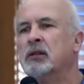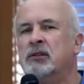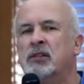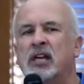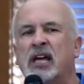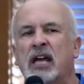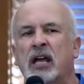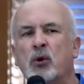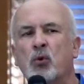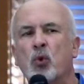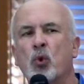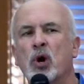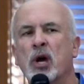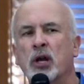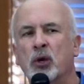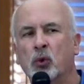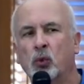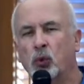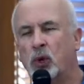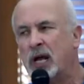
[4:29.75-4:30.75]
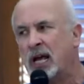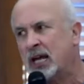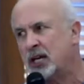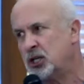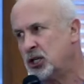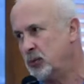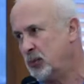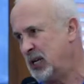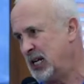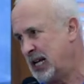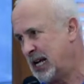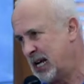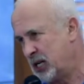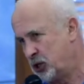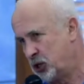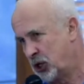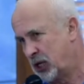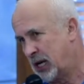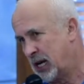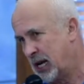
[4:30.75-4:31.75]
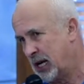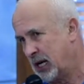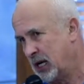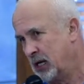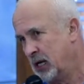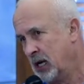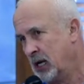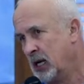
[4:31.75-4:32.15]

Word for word: They want Red to be educated.